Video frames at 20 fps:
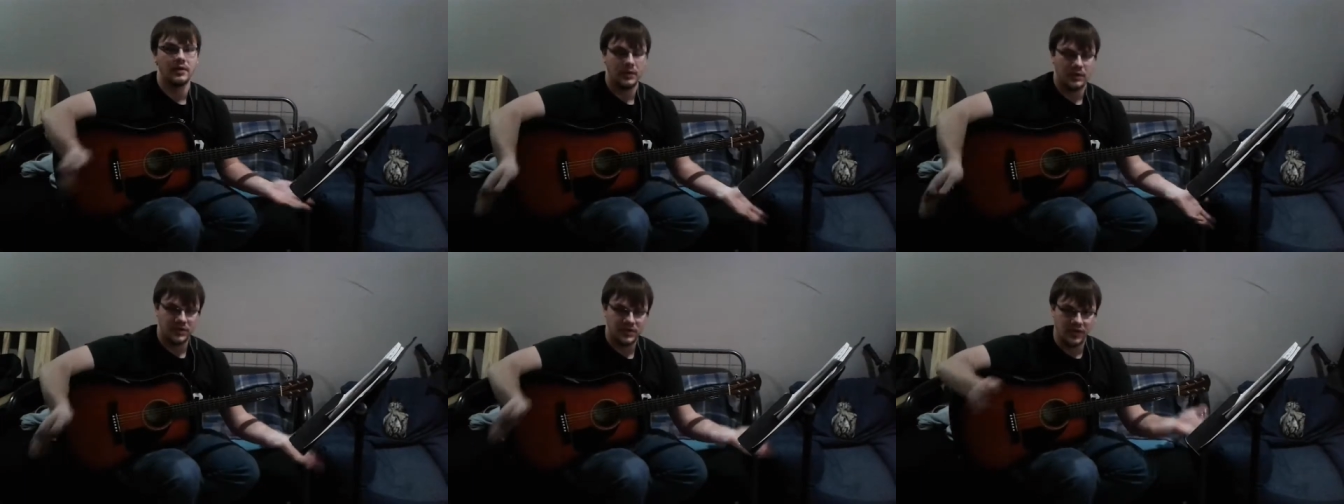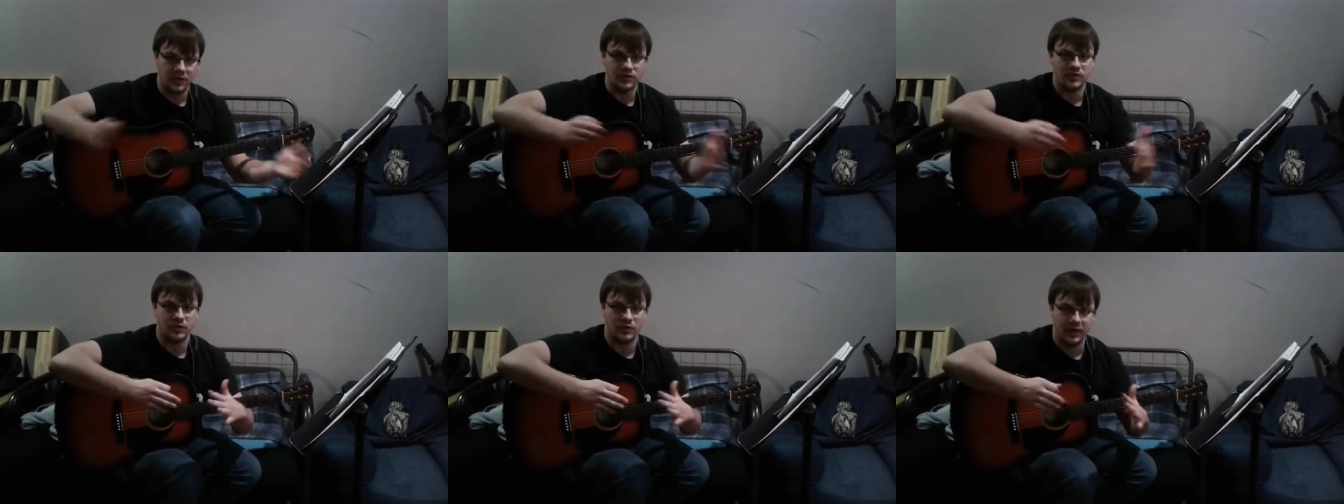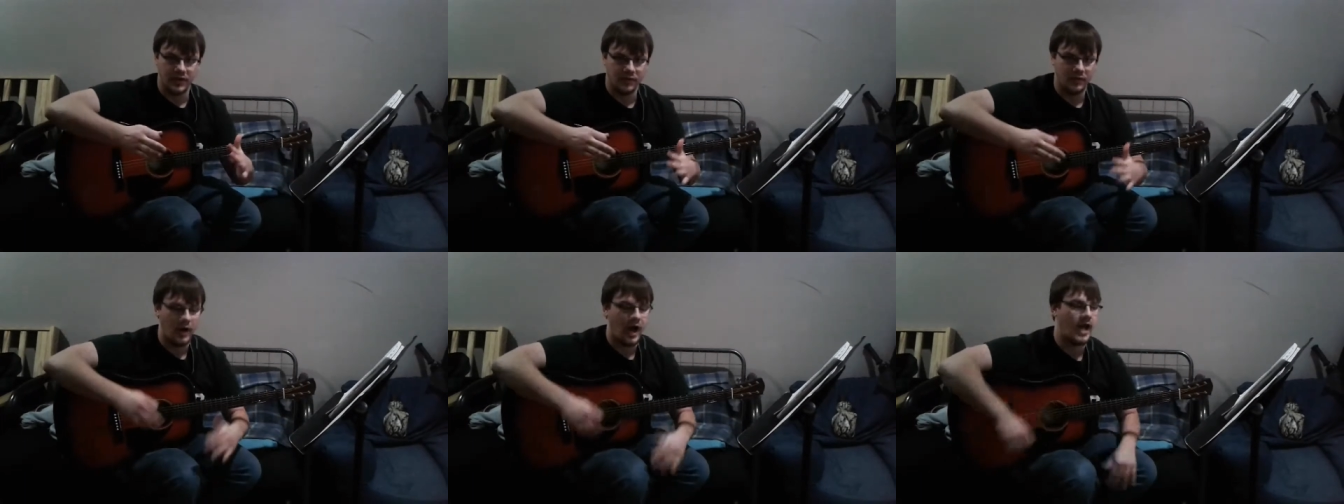social
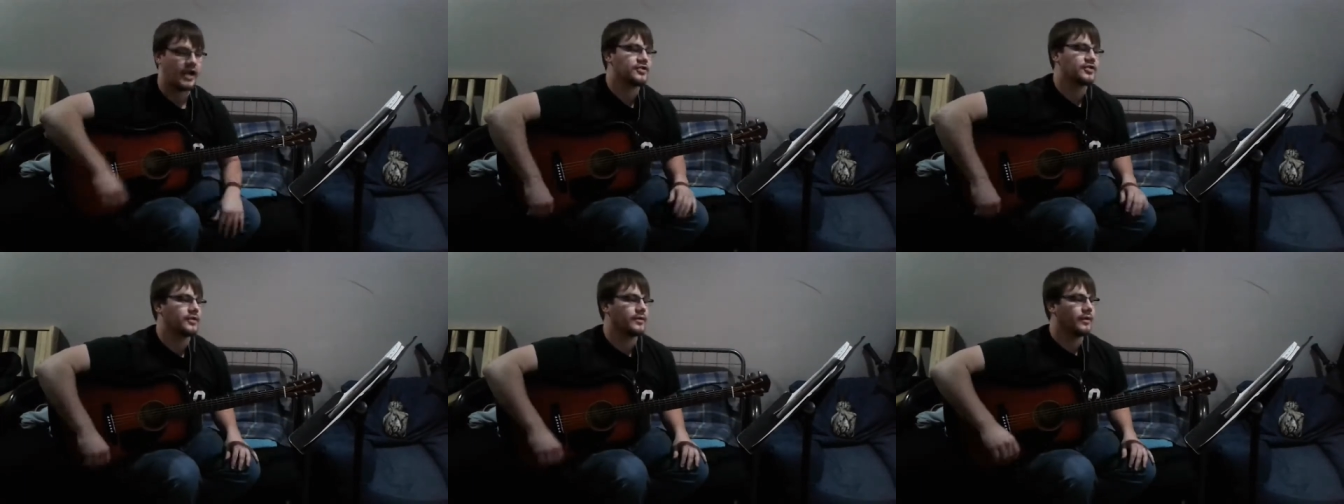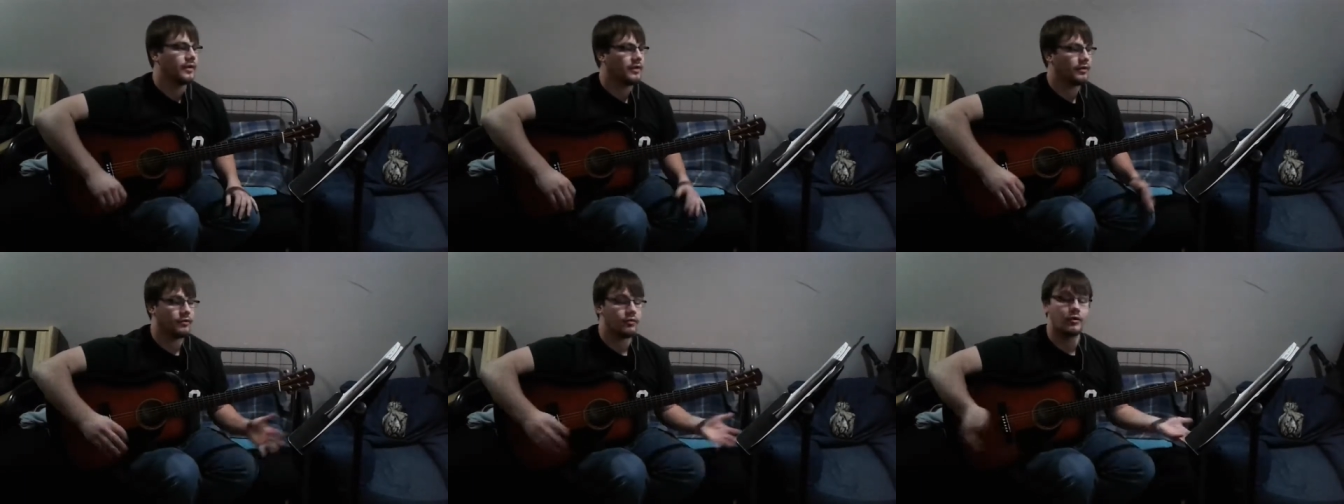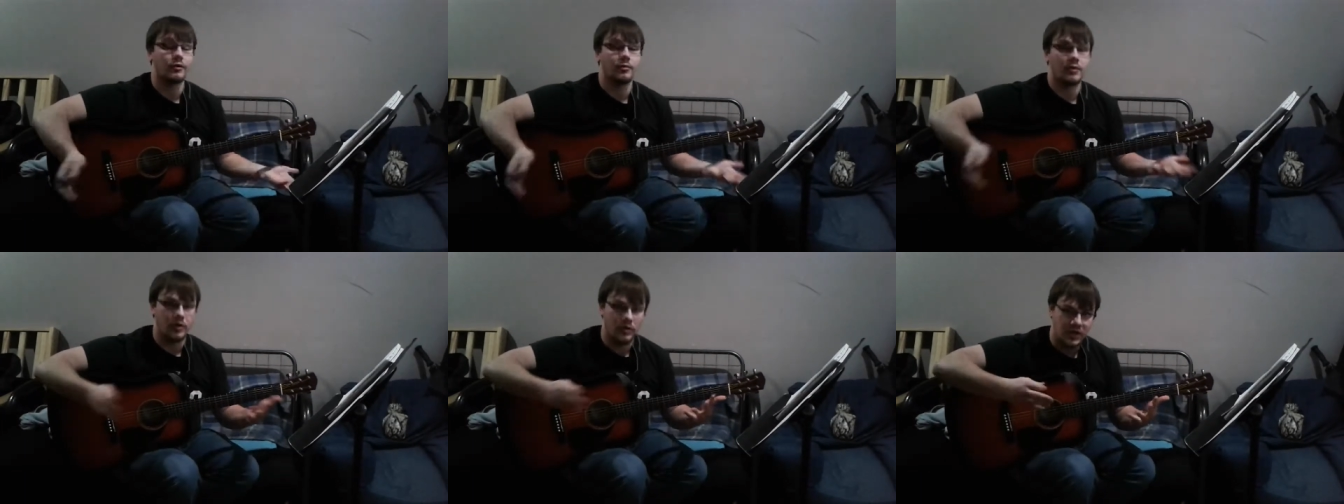interaction,
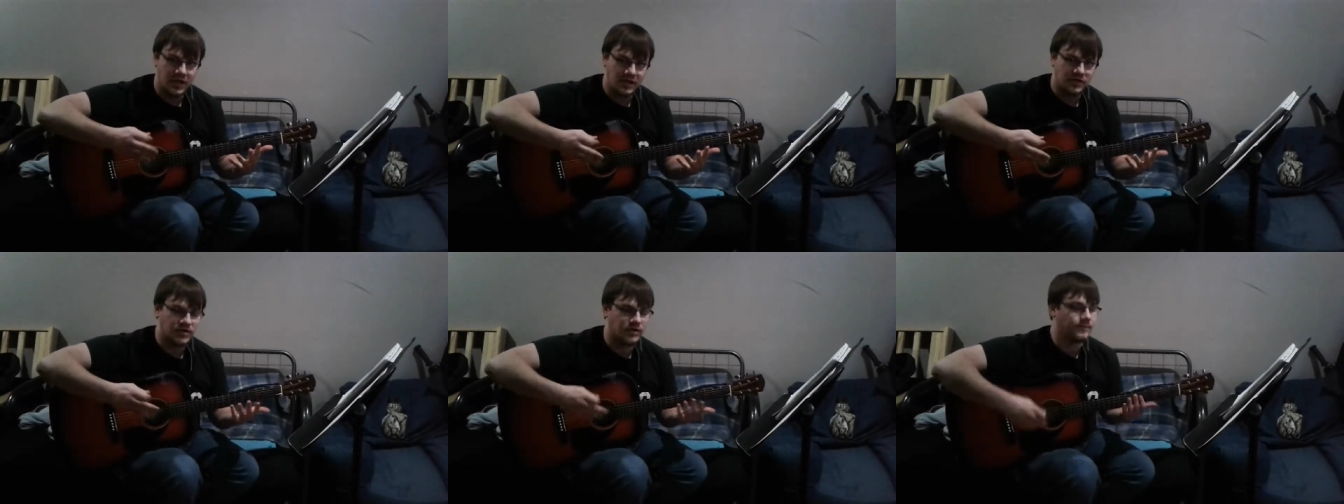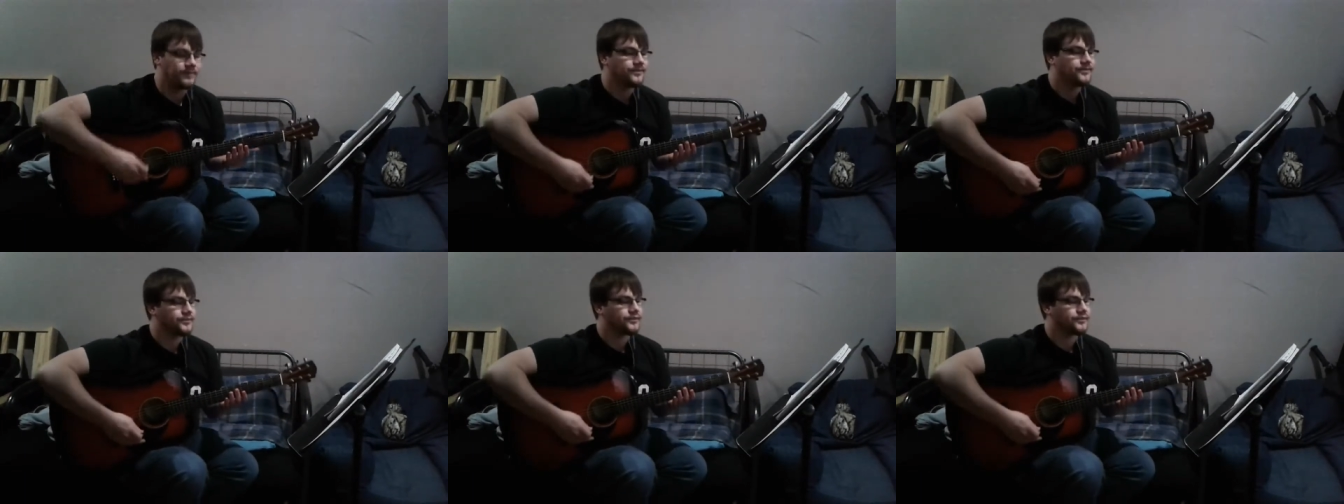group cohesion,